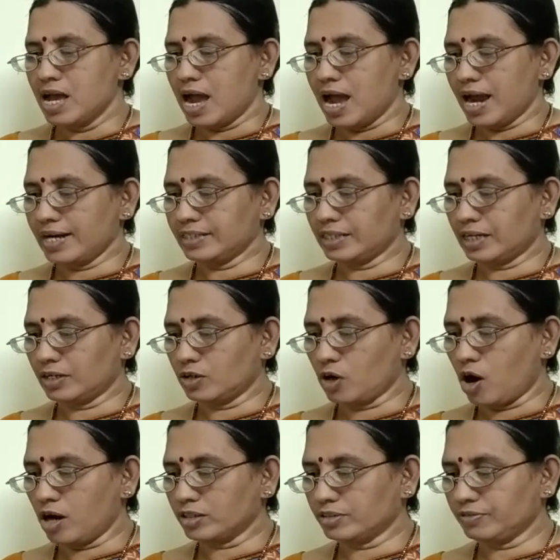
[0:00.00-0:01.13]
and the
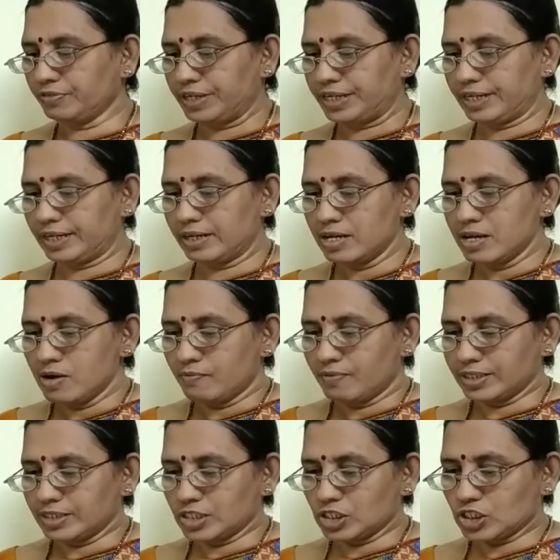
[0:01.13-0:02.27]
north wind
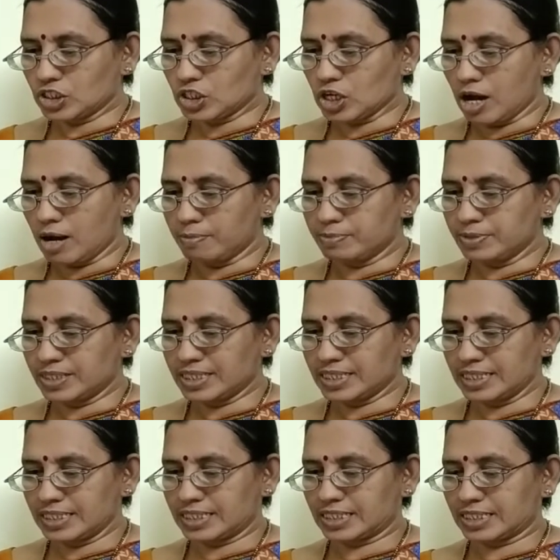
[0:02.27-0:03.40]
was stopped,
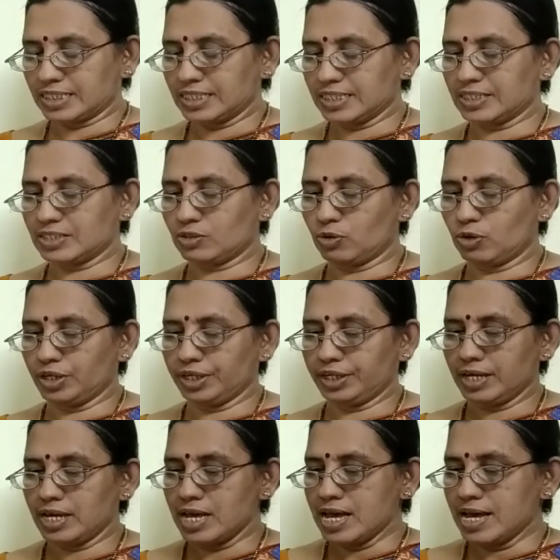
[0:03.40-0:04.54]
ceased his
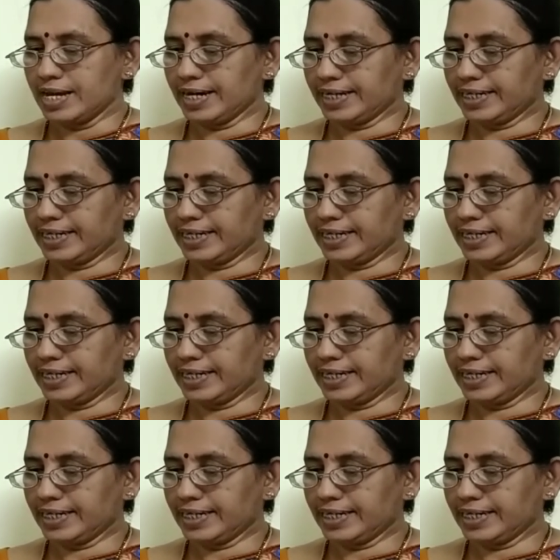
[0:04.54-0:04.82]
roaring. A